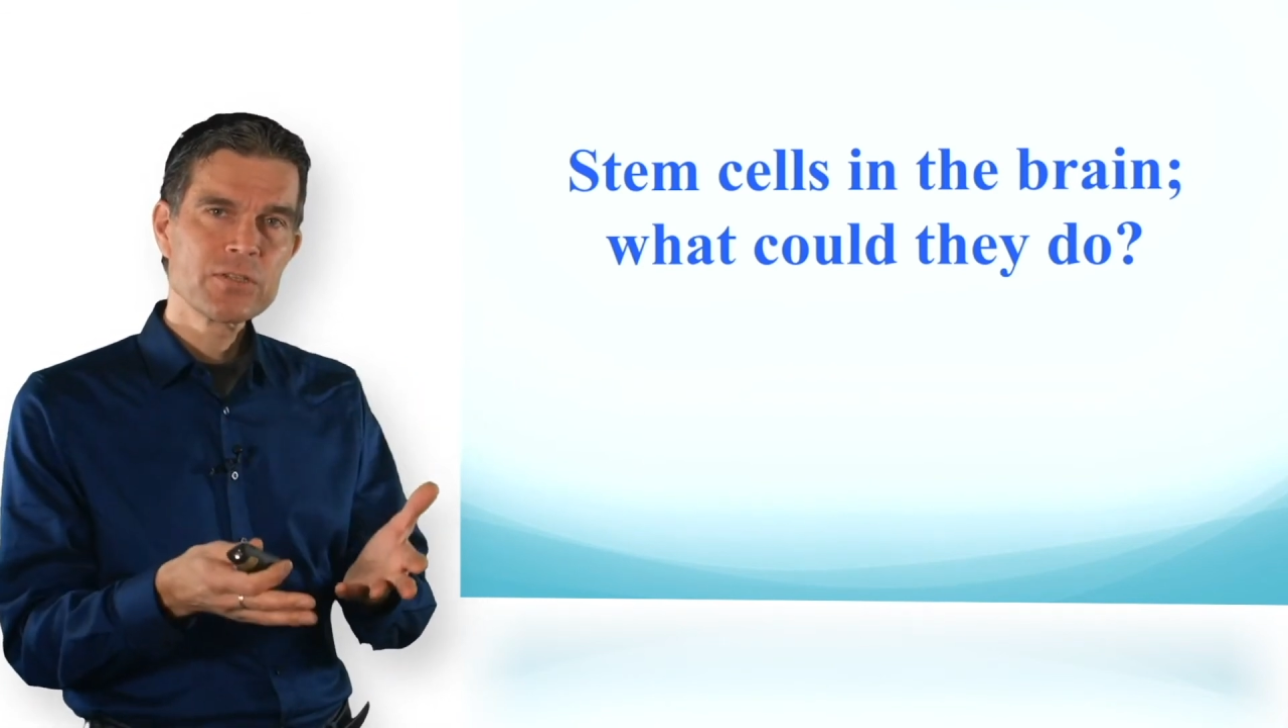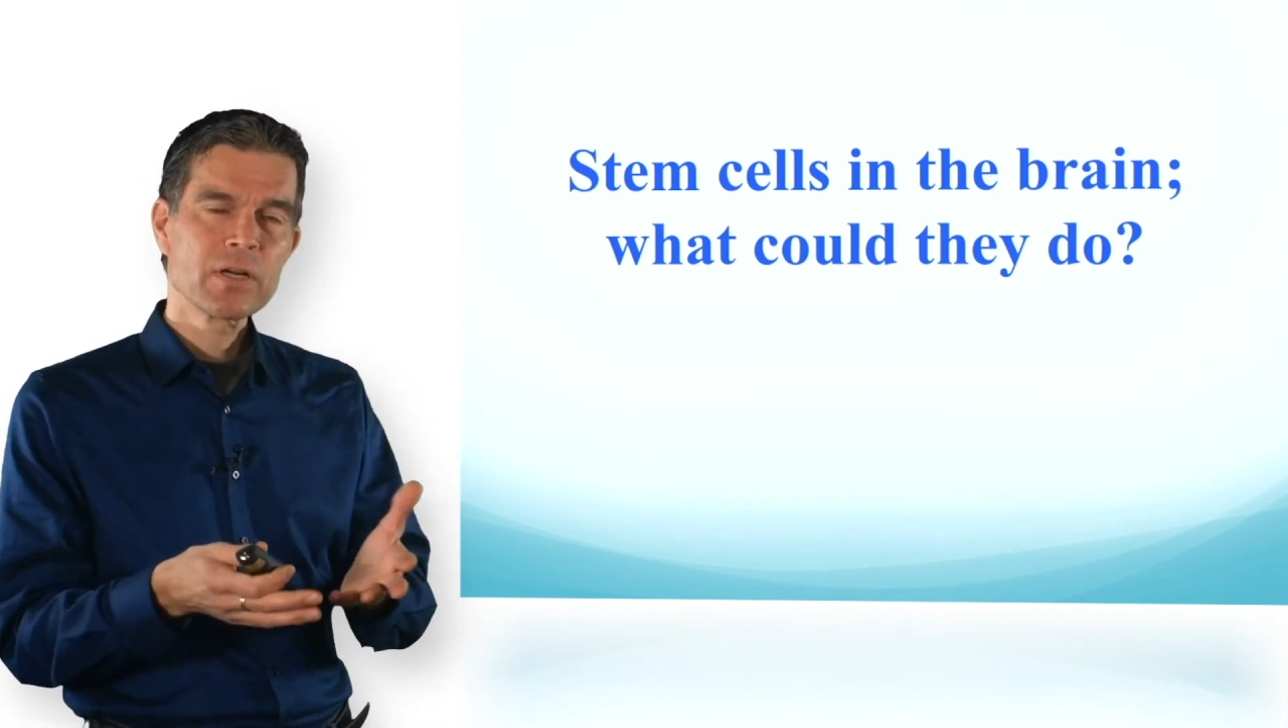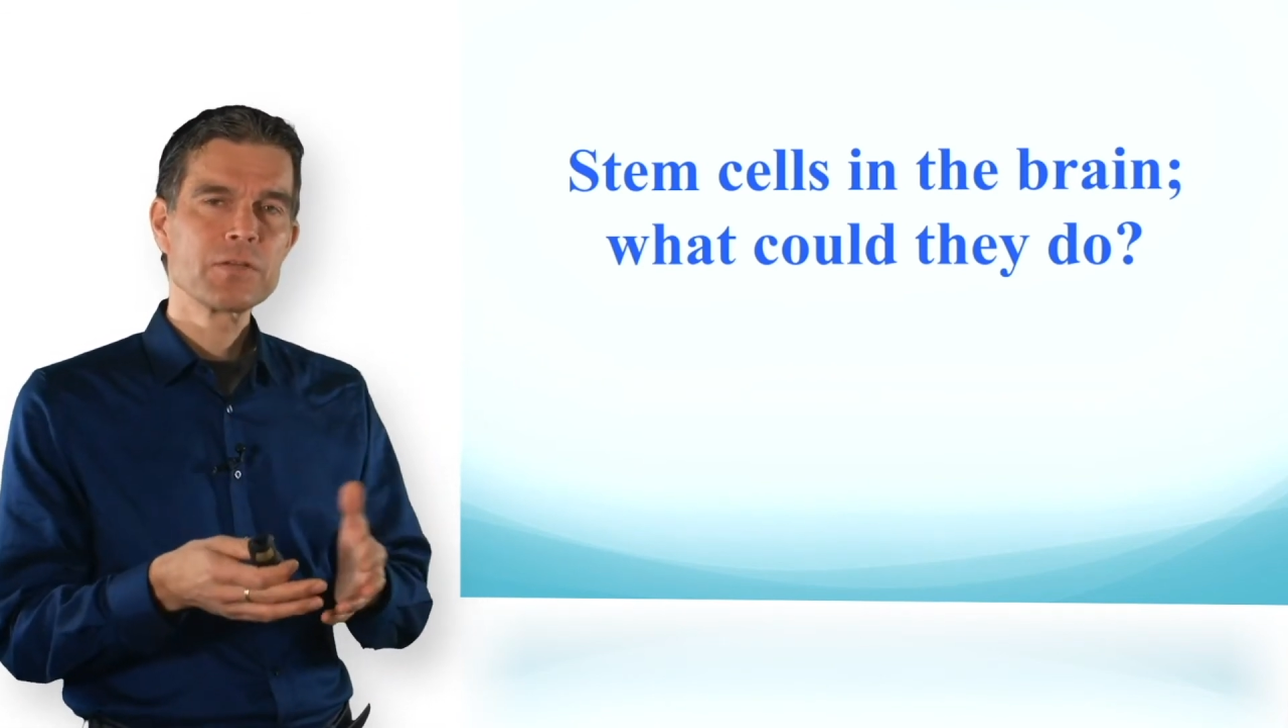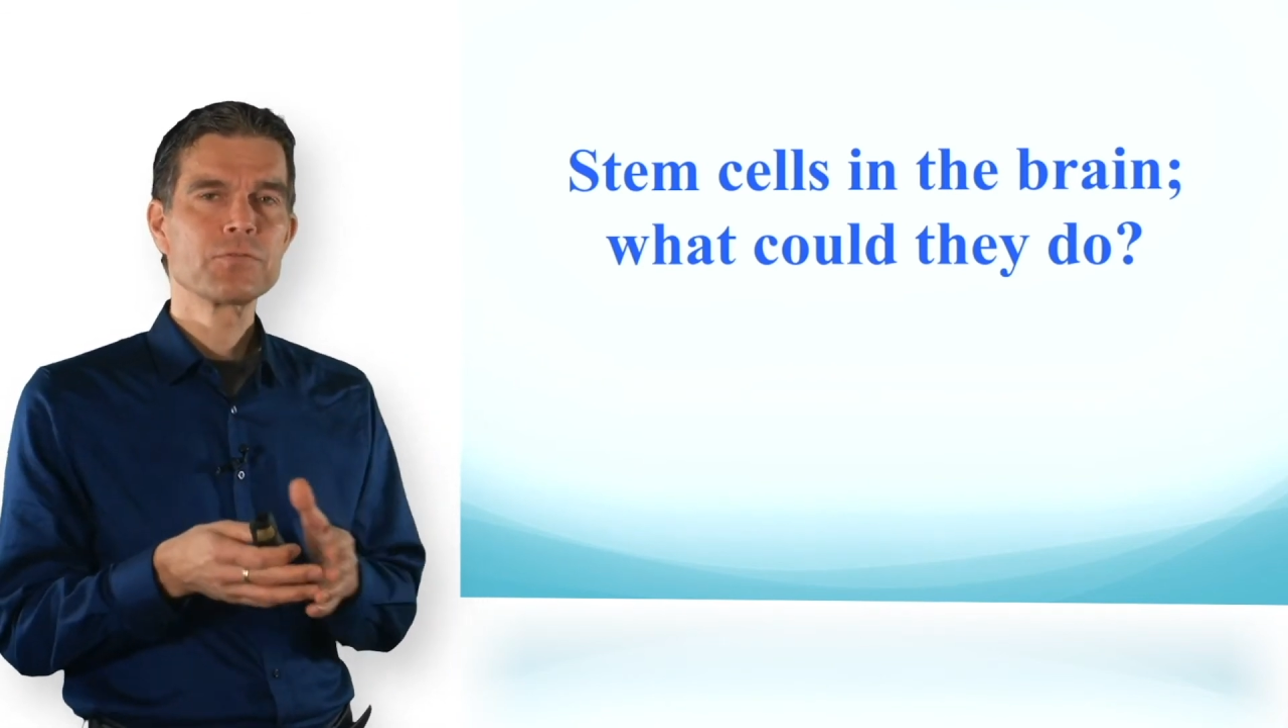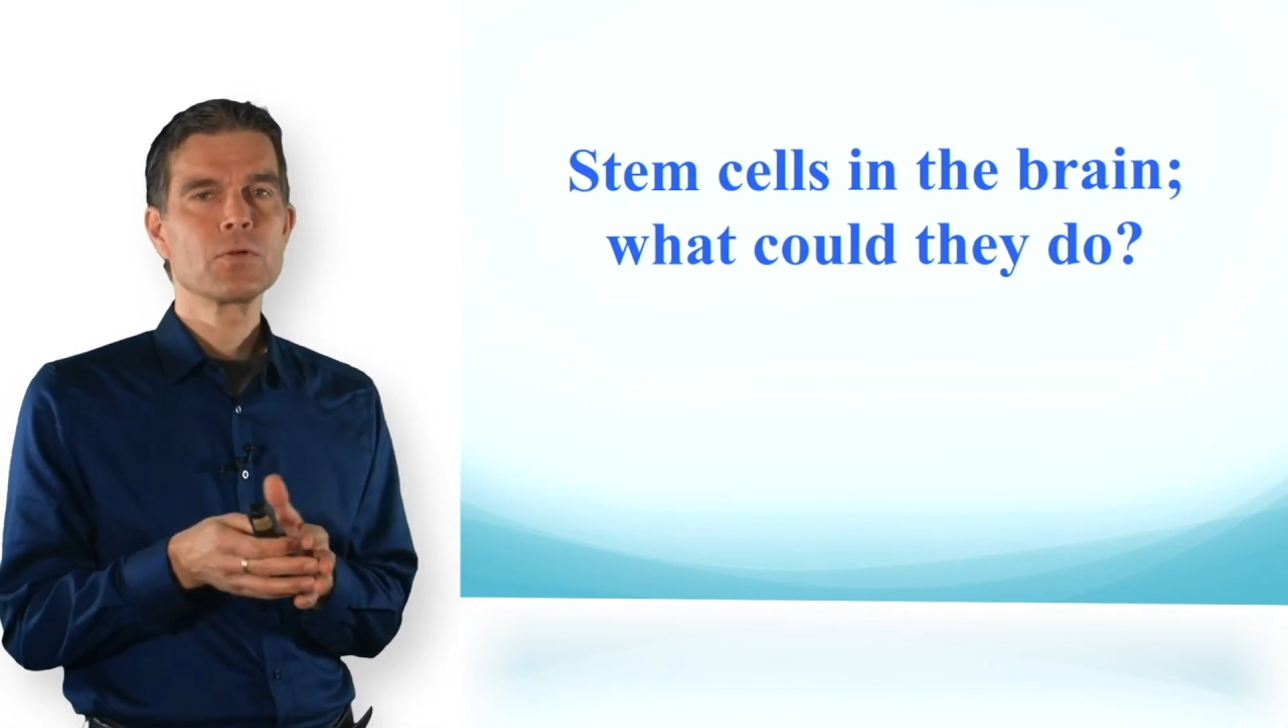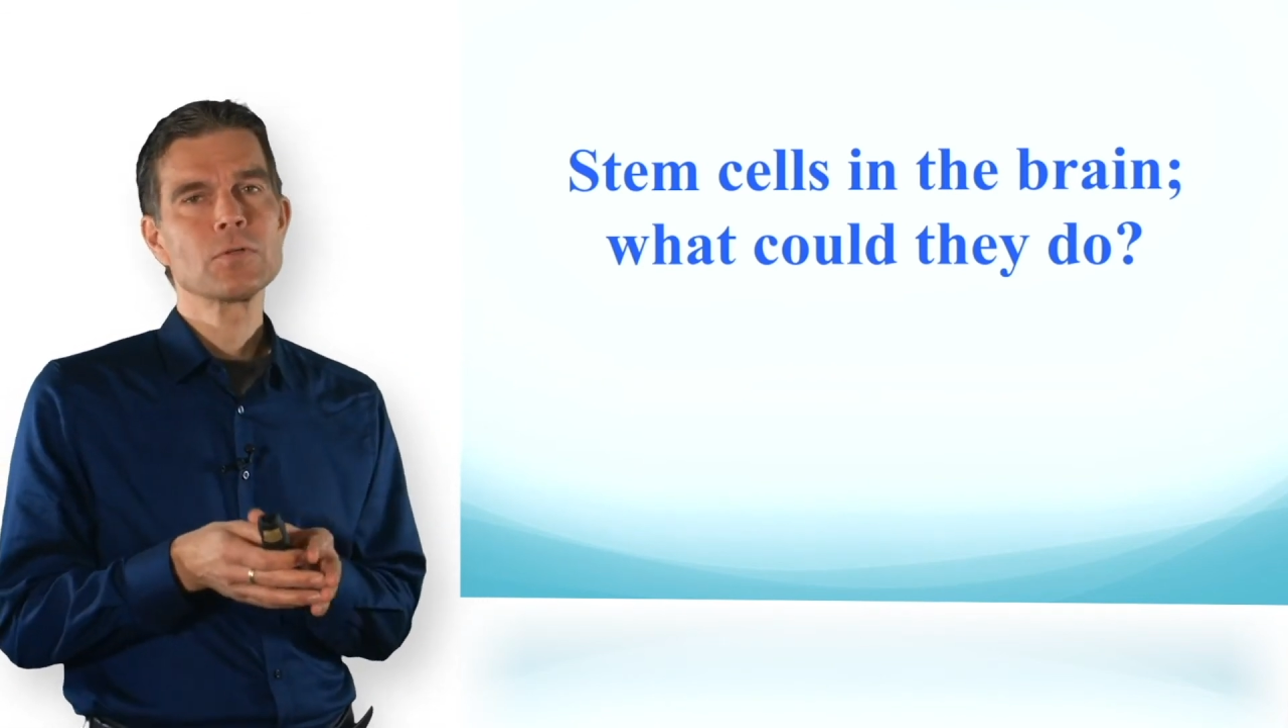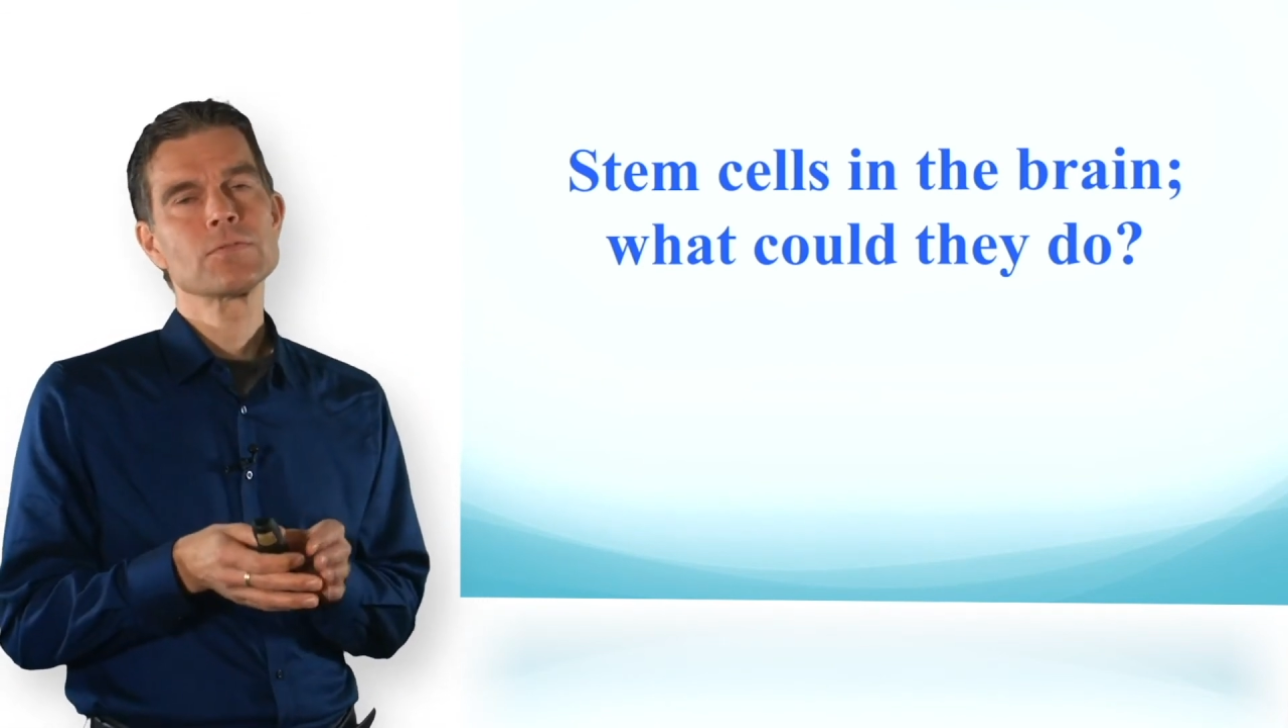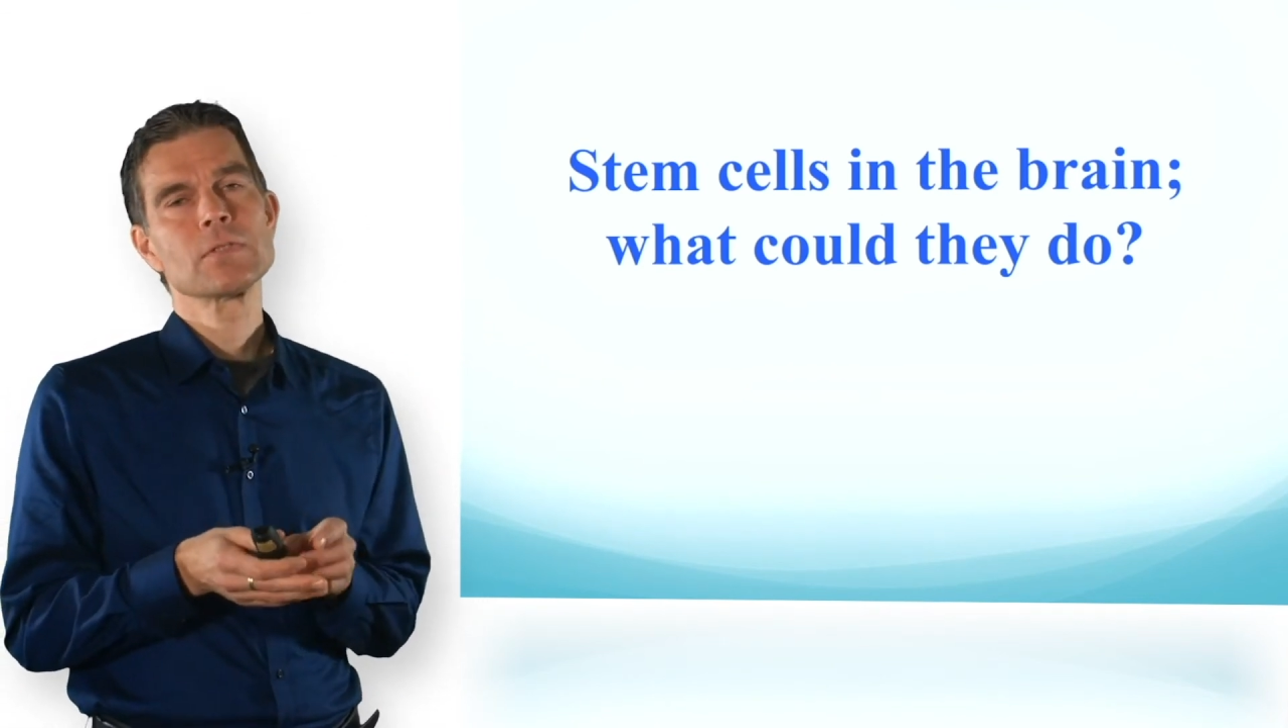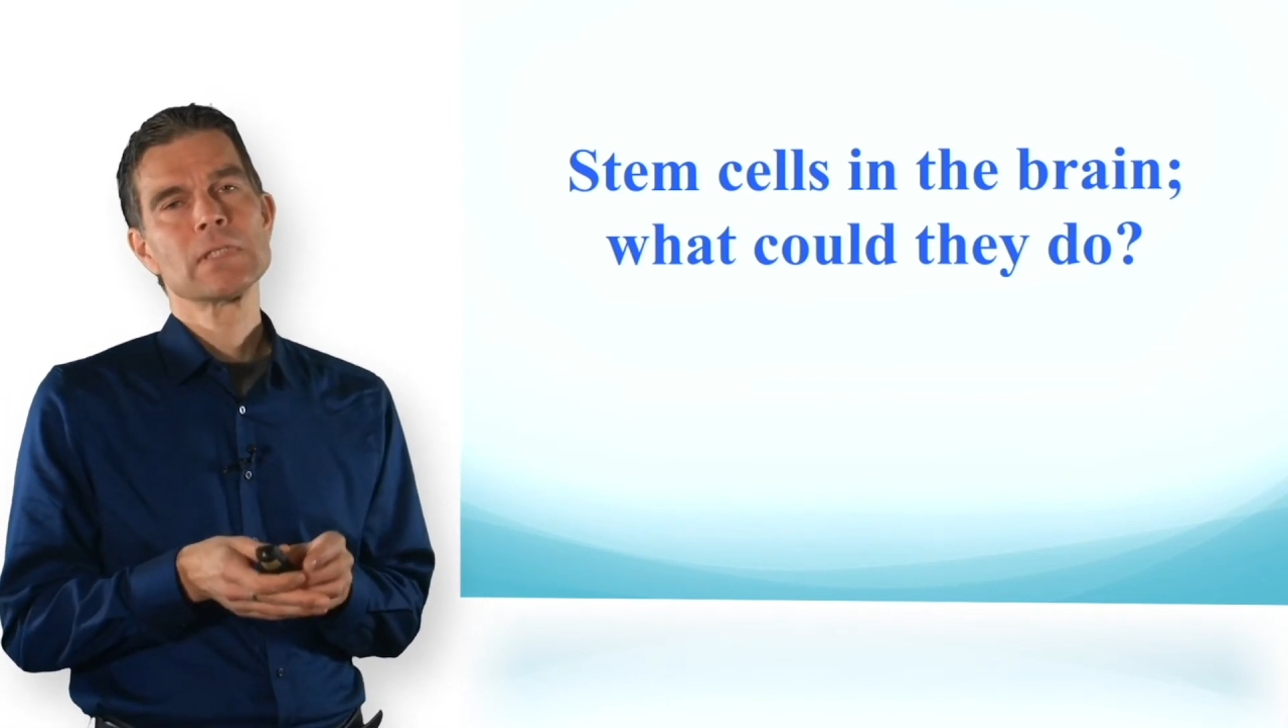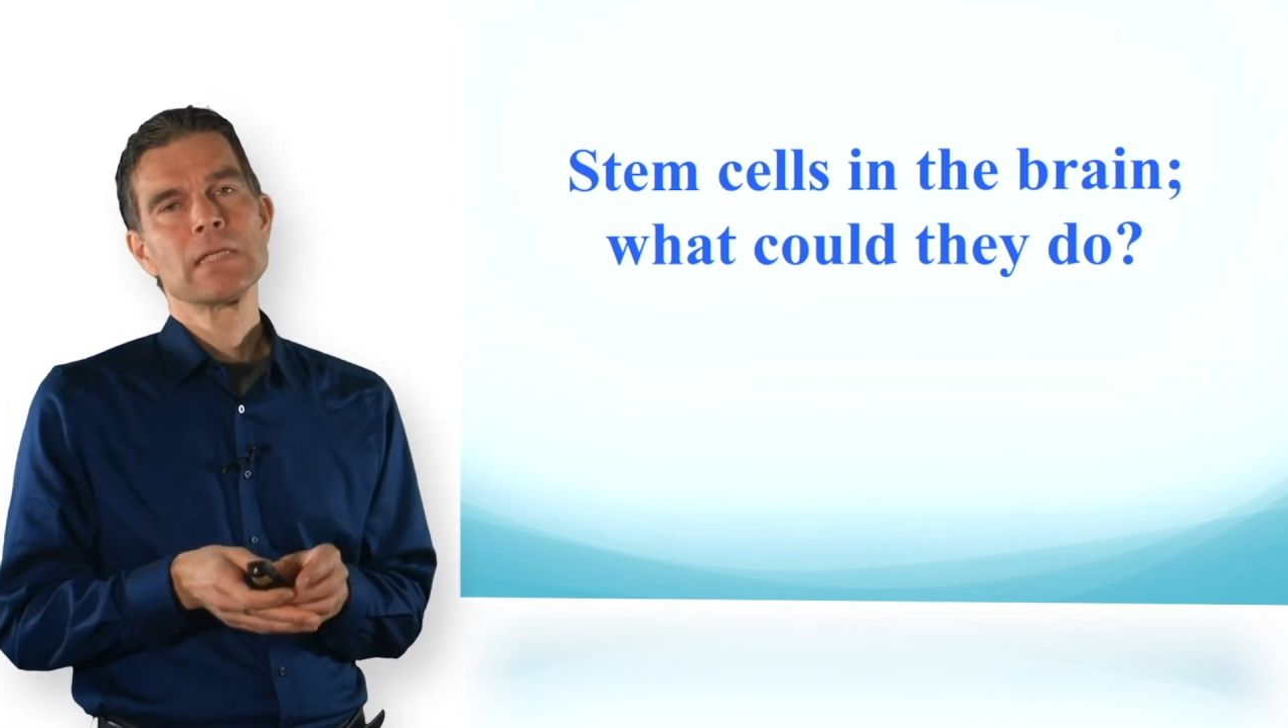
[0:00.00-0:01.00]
are involved,